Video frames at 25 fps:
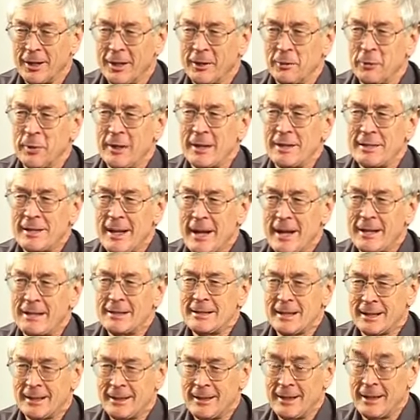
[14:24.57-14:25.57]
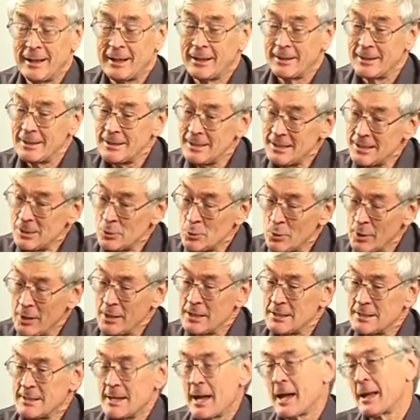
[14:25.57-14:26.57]
We tend to think, and this has really
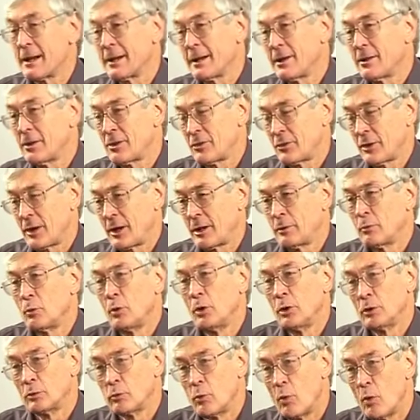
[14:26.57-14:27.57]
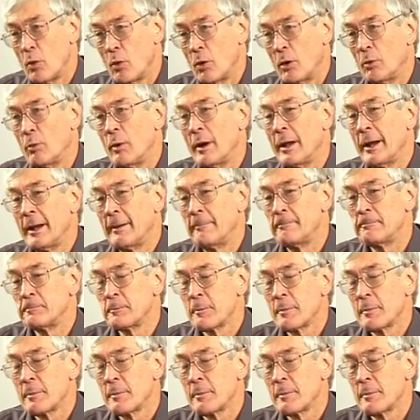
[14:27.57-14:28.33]
started in the Second World War, where